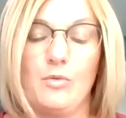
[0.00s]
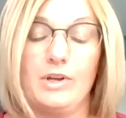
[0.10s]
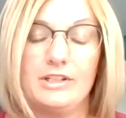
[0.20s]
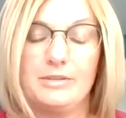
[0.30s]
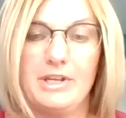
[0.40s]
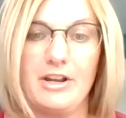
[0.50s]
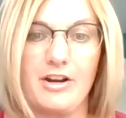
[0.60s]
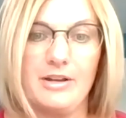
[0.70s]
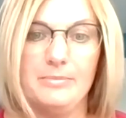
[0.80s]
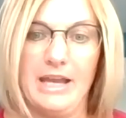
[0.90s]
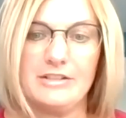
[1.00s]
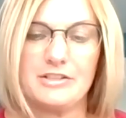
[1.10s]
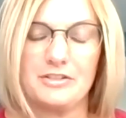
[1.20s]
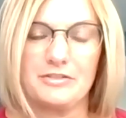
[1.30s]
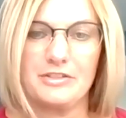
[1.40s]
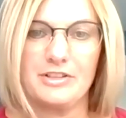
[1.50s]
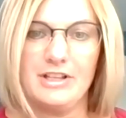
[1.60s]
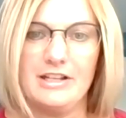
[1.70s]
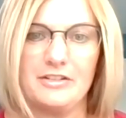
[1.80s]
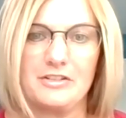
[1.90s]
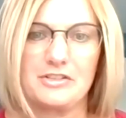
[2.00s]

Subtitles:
wanted to be our ambassador for the liner.